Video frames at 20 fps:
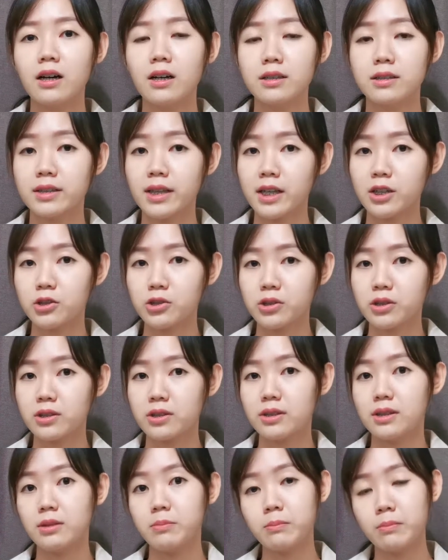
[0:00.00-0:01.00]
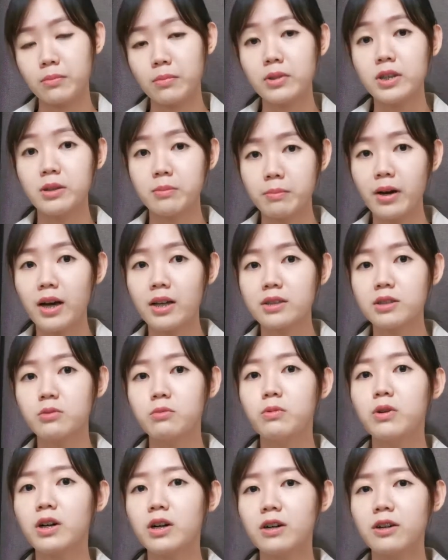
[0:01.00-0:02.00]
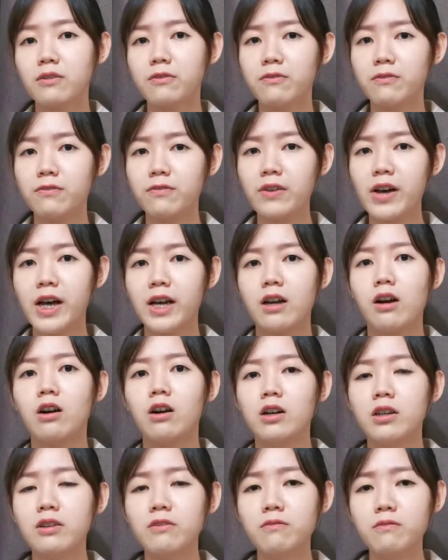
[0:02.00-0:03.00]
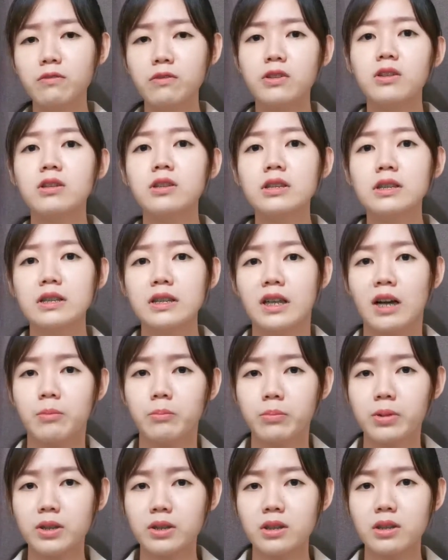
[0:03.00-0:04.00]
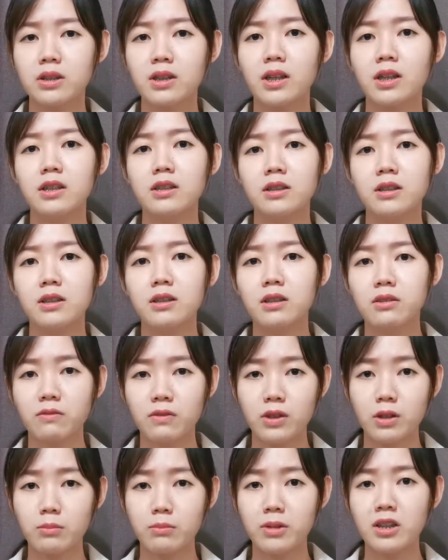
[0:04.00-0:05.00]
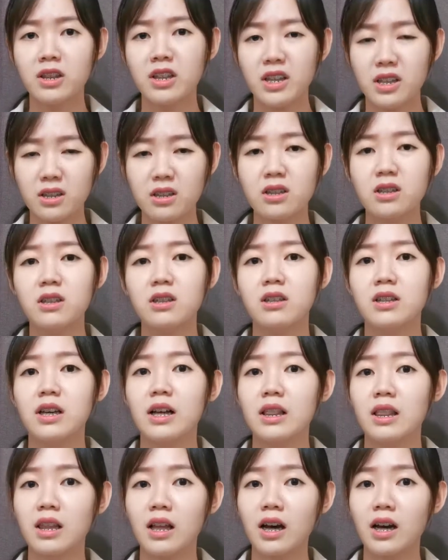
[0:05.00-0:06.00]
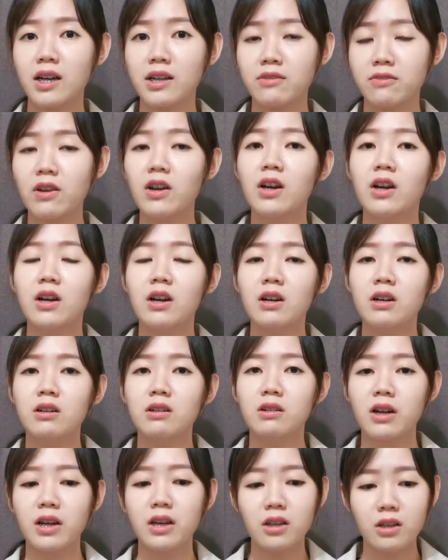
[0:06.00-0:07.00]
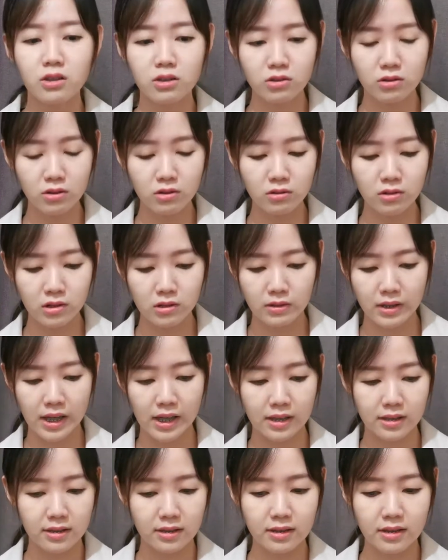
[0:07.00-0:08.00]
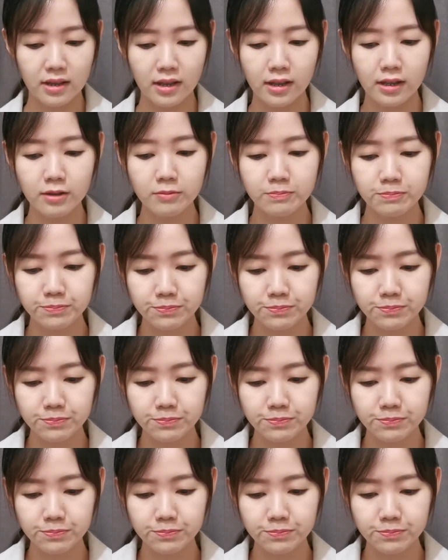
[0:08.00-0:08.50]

sexual demands will affect or influence their personality development later in their life. Alright, so you can see